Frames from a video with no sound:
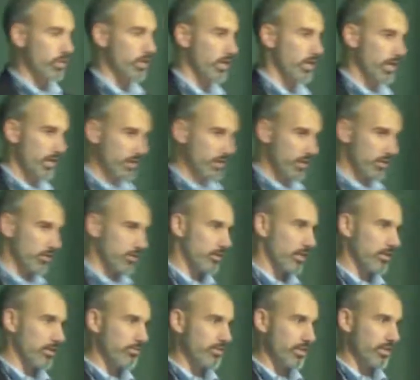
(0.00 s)
on Internet
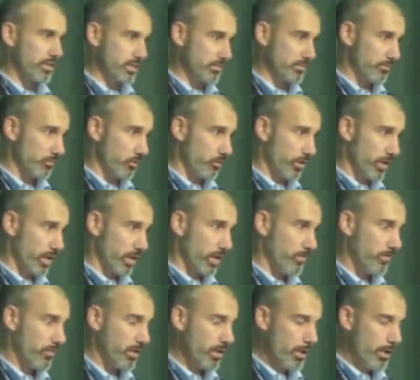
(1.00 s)
of Things before I came.